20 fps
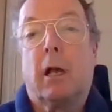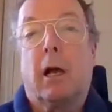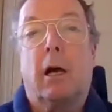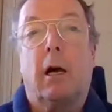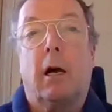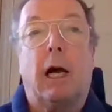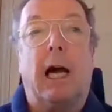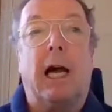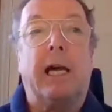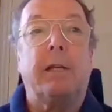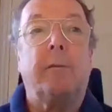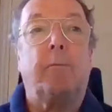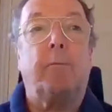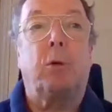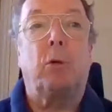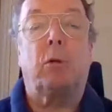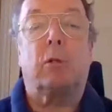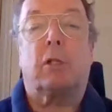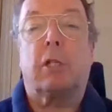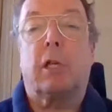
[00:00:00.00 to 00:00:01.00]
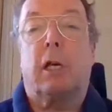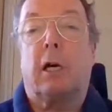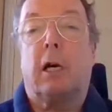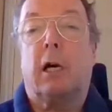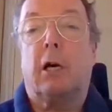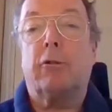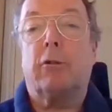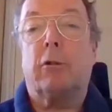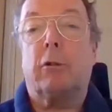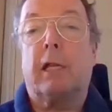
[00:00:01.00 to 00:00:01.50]
and put
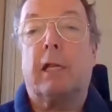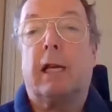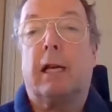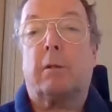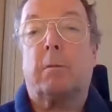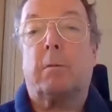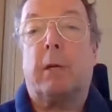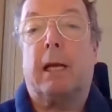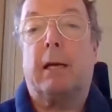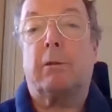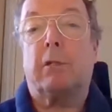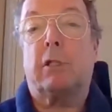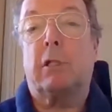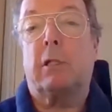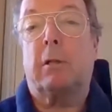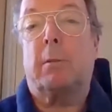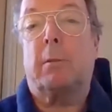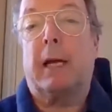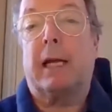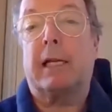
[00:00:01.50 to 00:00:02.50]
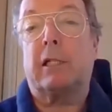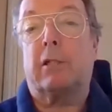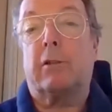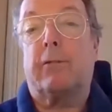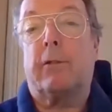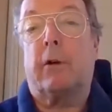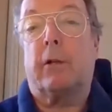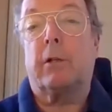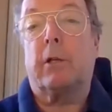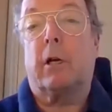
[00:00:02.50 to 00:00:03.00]
£100,000 in the bank
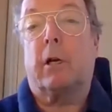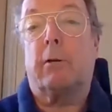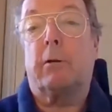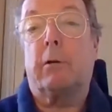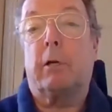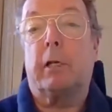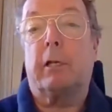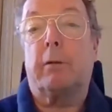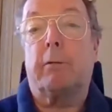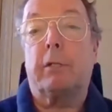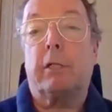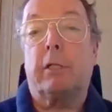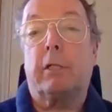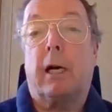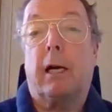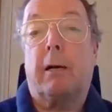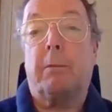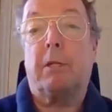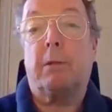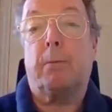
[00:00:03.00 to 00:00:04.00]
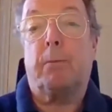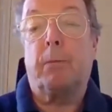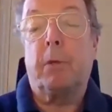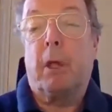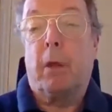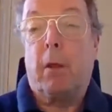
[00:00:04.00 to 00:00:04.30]
to fund our early retirement.